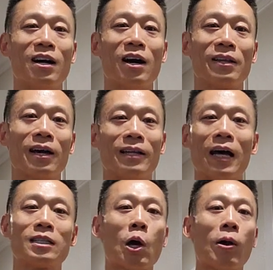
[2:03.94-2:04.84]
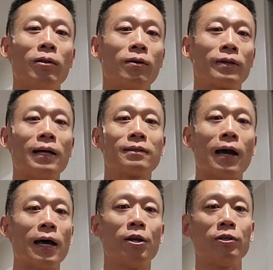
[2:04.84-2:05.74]
uh, that that's how I look. That's the
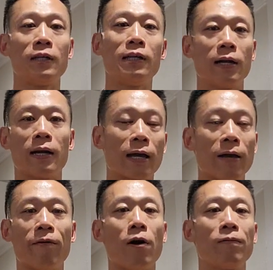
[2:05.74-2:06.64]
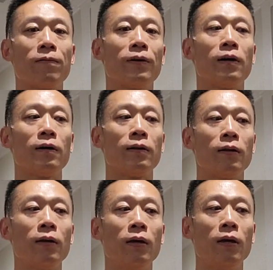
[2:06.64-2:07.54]
energy that I give off. And,
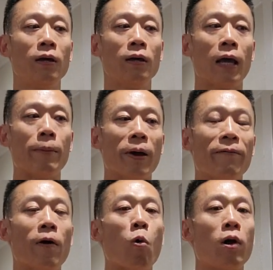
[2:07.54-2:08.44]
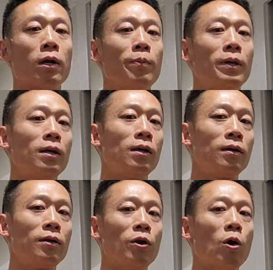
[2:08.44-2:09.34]
if I want to
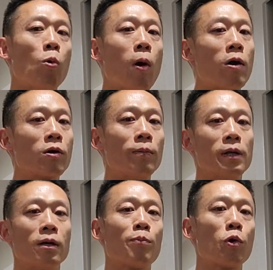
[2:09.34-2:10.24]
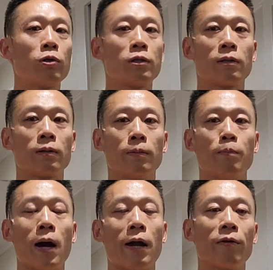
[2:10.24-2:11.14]
be, you know, welcomed and approached
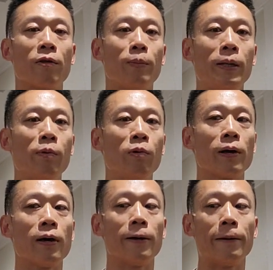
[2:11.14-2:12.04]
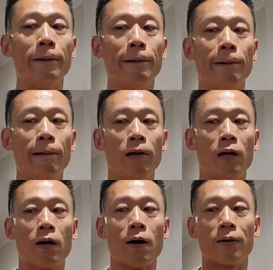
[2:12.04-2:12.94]
by other people, that
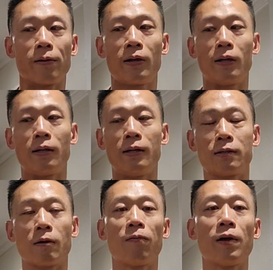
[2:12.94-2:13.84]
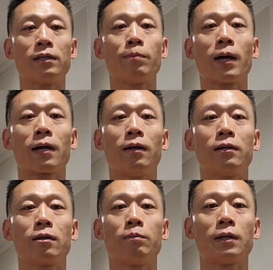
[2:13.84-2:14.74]
uh, the, these defense
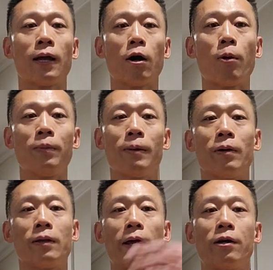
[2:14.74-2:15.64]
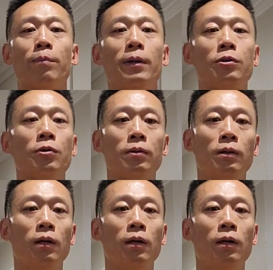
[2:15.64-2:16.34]
mechanisms, they help me, but they hurt me too.